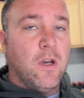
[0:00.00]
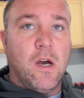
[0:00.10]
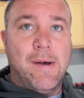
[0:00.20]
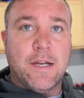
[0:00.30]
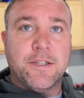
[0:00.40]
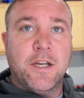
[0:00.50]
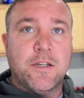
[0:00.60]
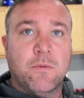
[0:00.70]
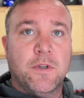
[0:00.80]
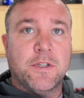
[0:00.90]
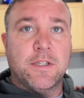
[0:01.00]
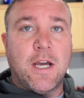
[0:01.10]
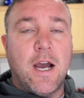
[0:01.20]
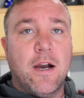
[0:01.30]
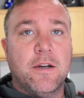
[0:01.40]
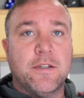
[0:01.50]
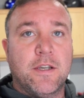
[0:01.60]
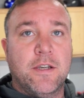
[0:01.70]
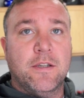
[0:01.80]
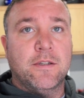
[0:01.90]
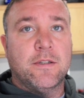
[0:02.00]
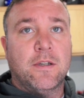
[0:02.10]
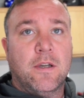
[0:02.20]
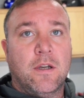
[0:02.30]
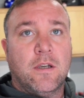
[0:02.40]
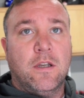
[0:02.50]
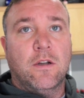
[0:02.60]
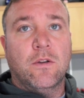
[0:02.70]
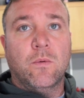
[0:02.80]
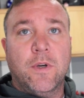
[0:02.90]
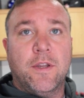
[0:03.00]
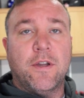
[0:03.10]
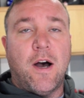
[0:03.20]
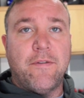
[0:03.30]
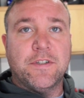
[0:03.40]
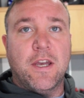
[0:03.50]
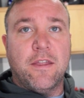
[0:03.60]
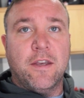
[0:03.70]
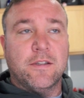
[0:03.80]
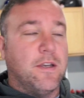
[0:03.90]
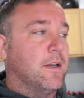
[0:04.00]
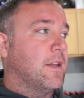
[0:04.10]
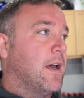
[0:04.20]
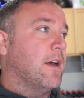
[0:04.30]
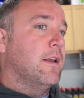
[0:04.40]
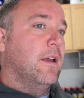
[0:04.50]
about changing wheels and tires is, the width, offset, things like that.